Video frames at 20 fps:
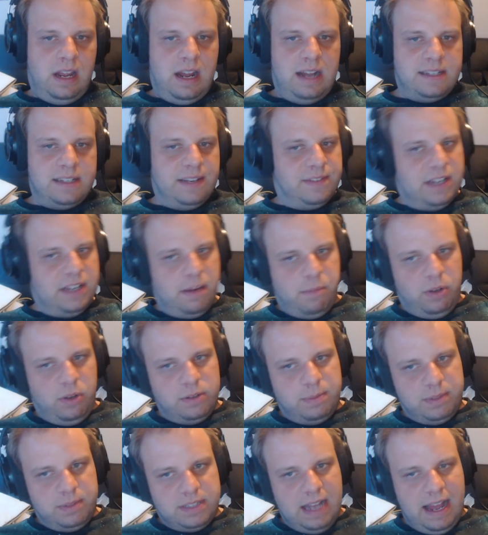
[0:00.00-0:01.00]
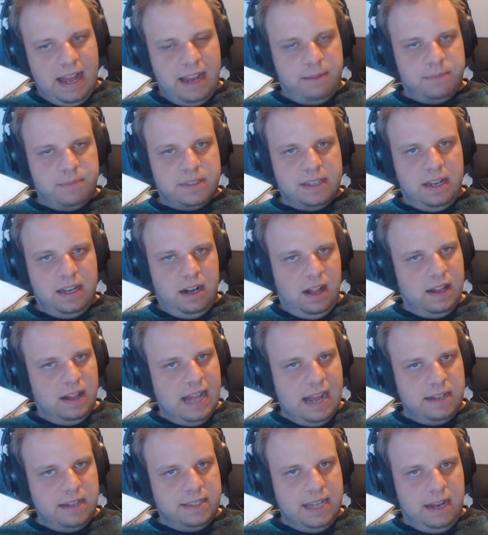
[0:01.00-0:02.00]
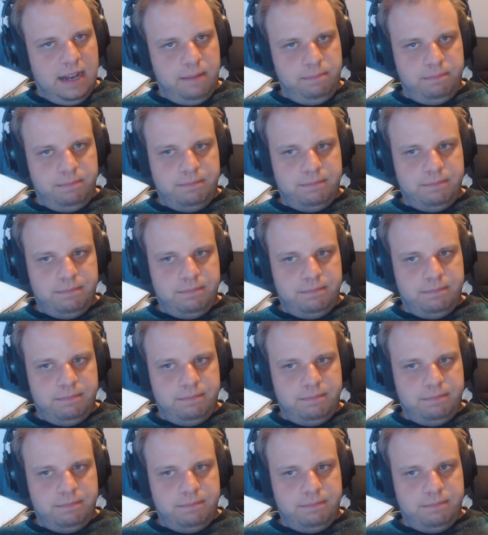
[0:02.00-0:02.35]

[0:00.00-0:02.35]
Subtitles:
As I've said multiple times, it all adds up.